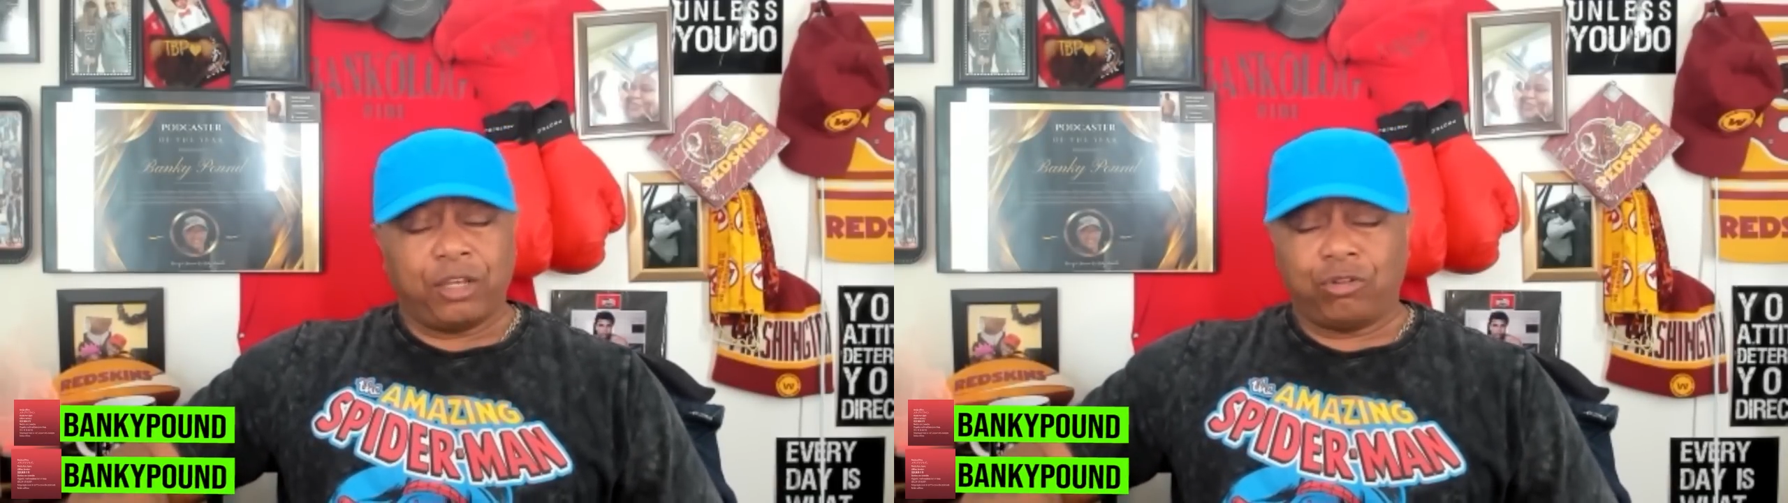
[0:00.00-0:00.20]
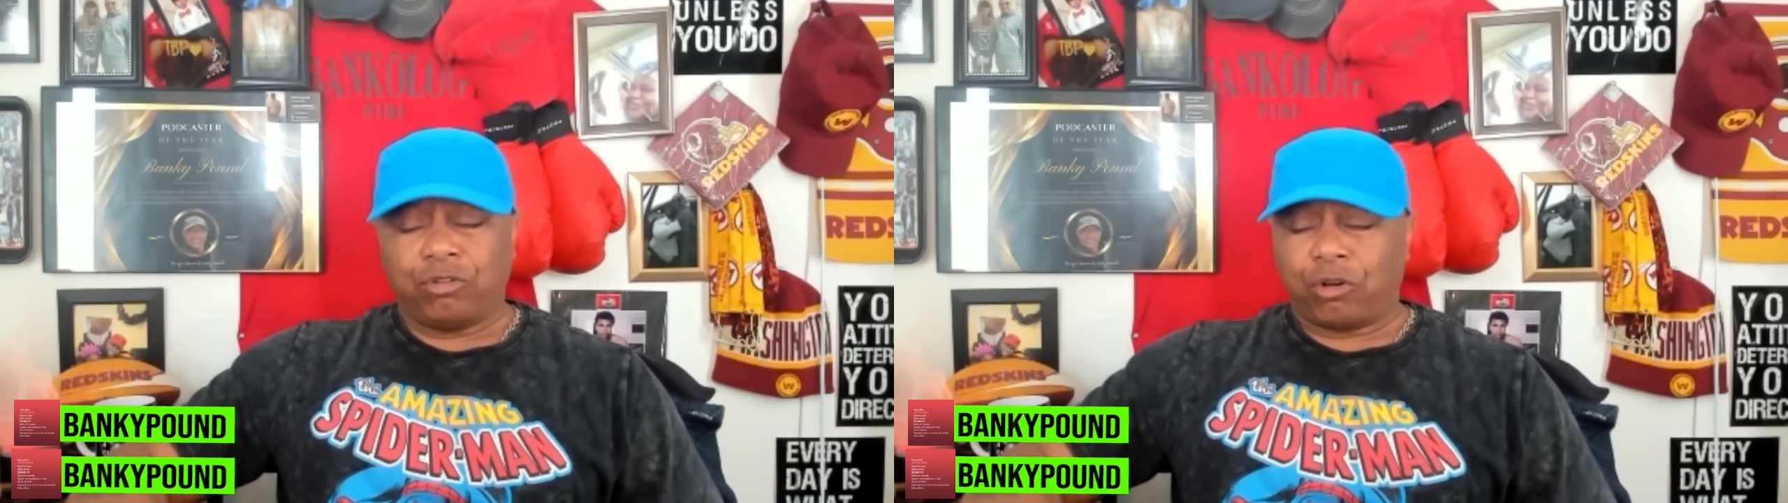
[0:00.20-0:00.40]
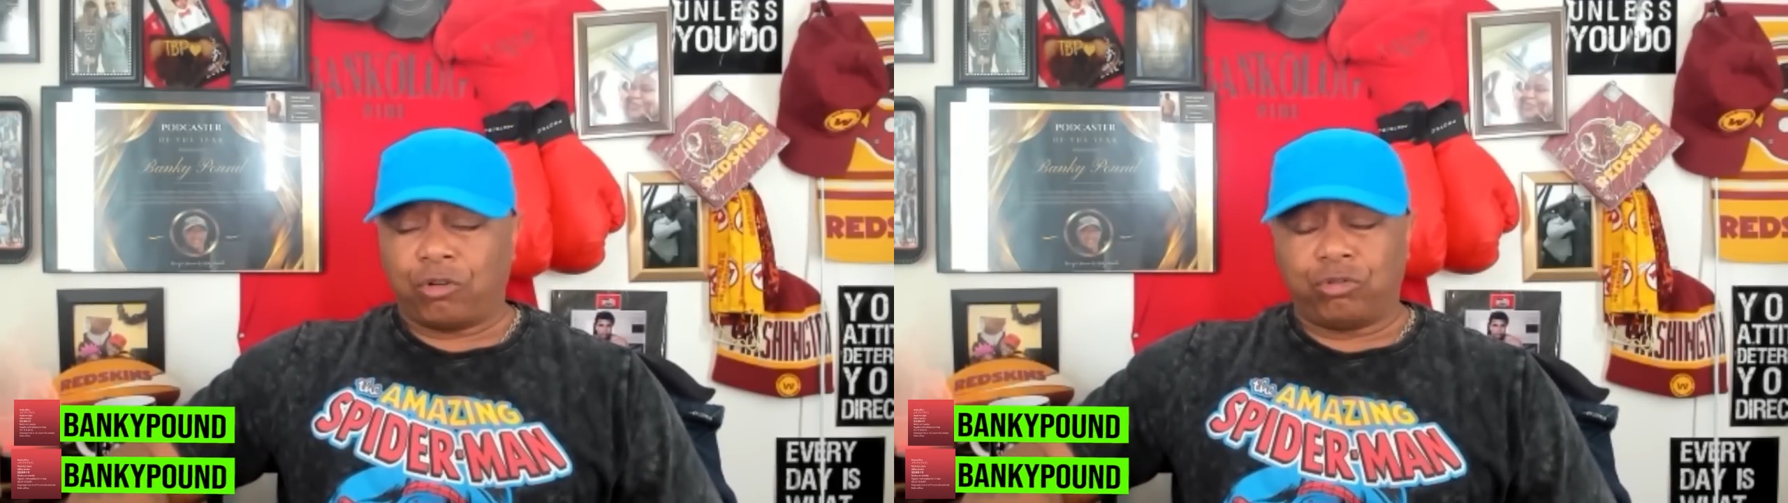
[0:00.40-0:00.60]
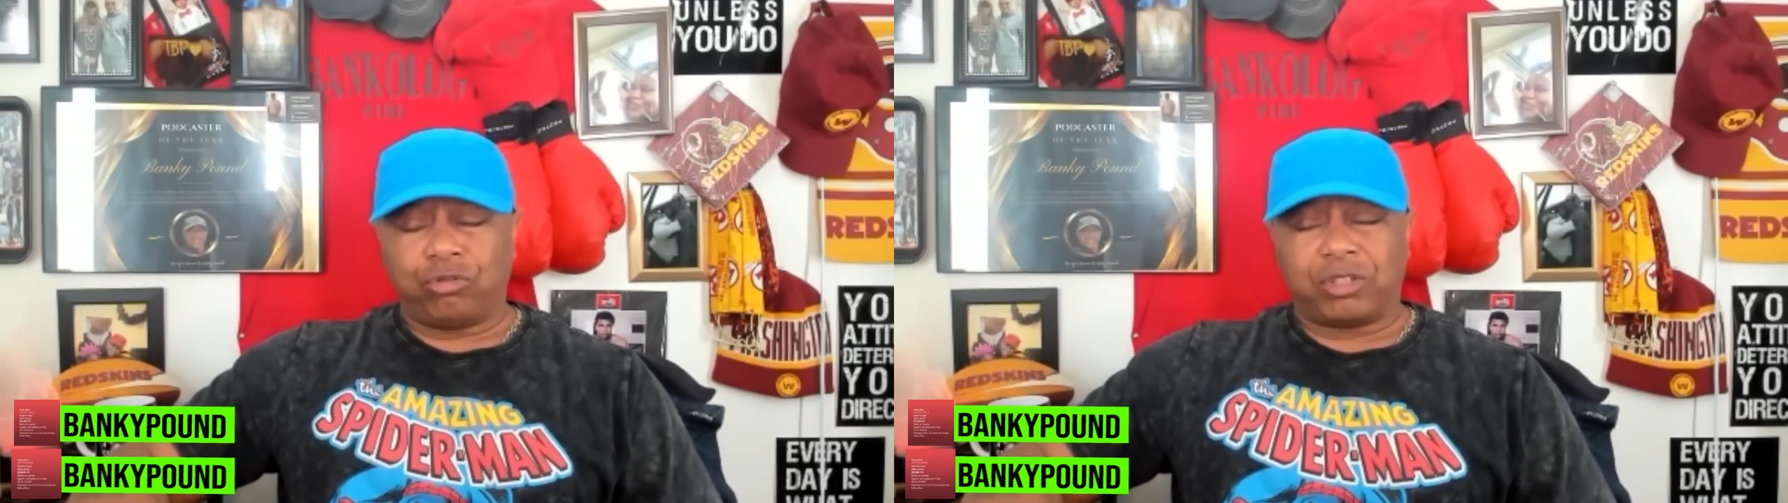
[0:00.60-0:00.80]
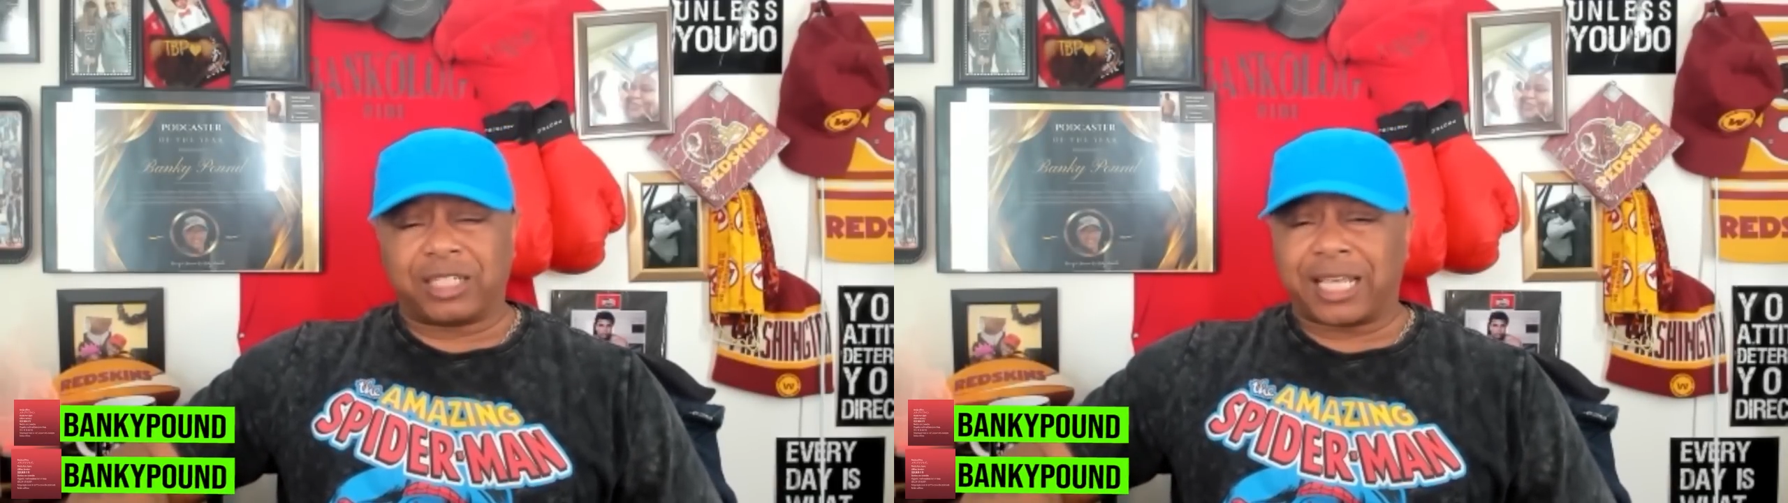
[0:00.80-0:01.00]
You know,
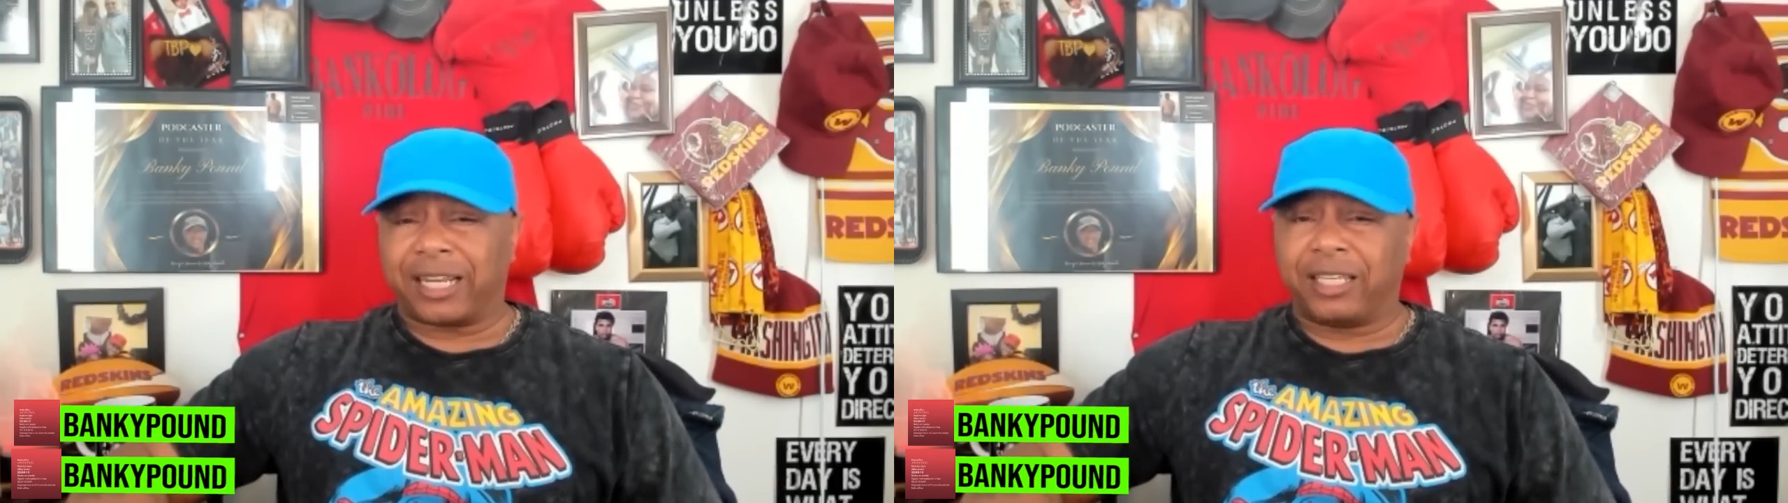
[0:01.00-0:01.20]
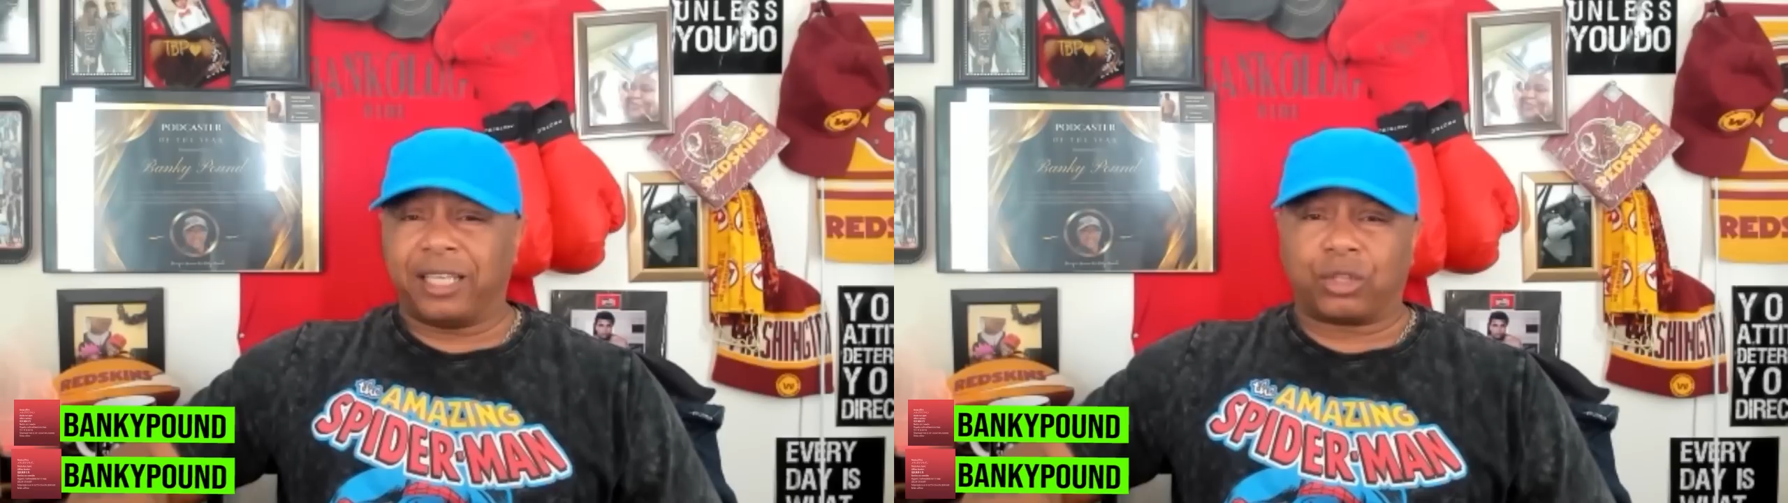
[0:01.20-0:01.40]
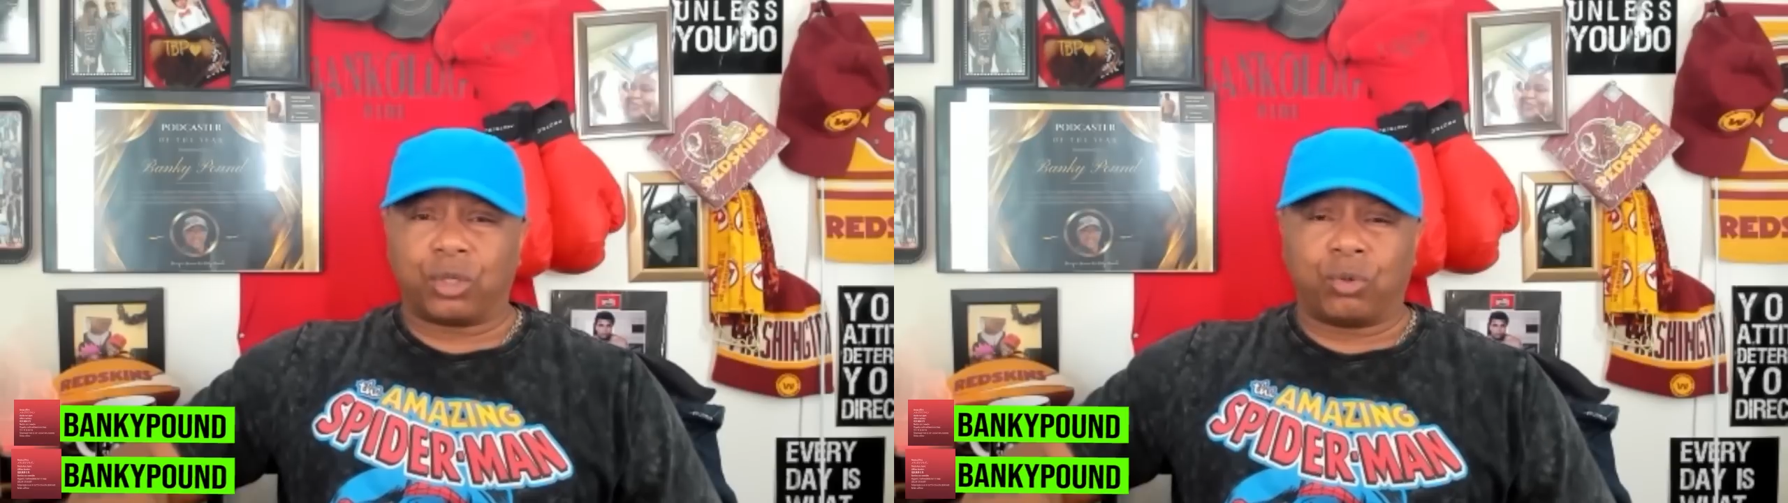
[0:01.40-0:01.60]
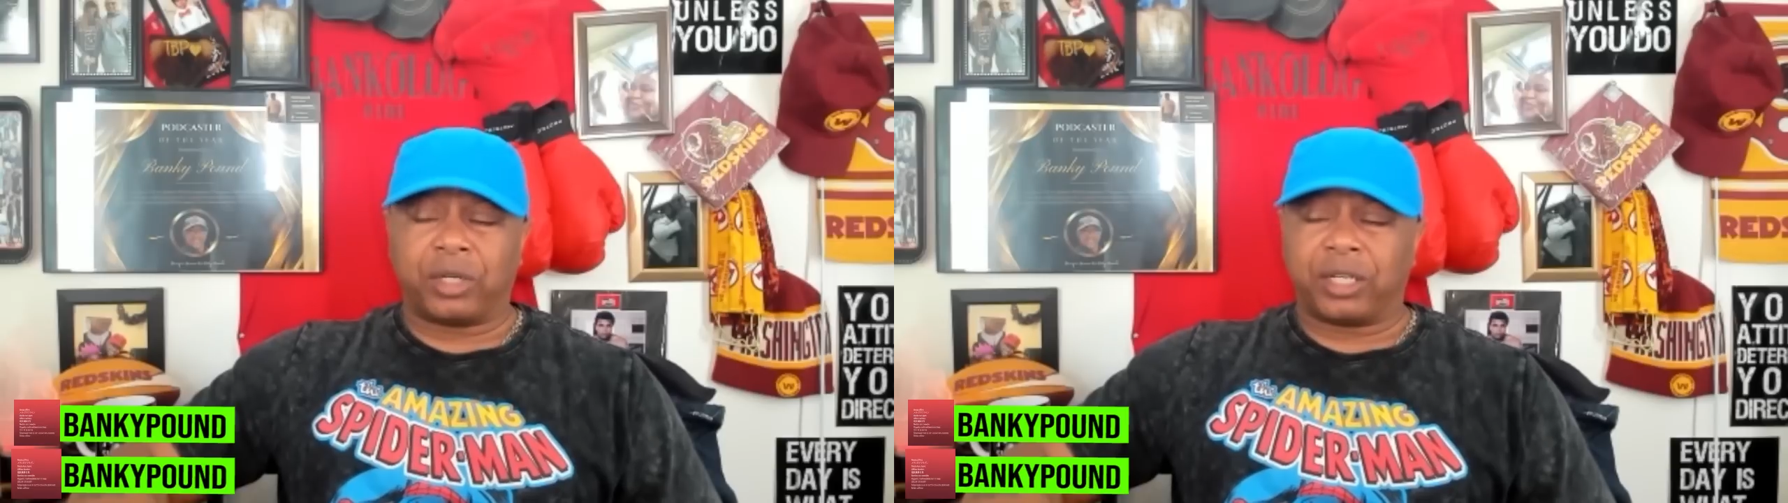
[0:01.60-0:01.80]
you just got to get through it